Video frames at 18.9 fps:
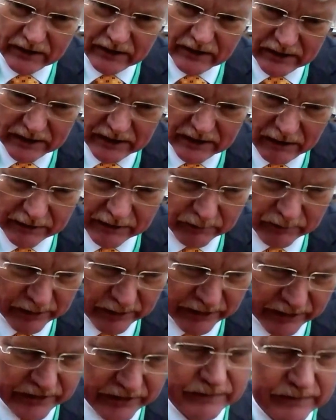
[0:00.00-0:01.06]
how it
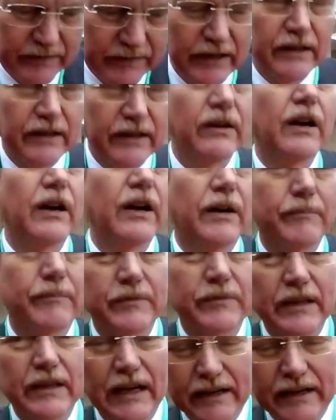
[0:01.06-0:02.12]
works.
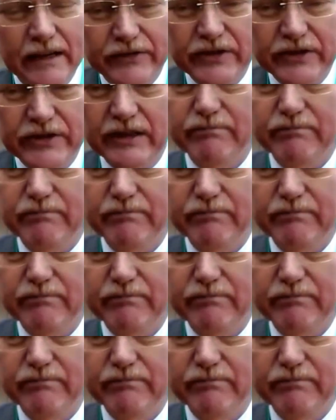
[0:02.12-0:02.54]
I've seen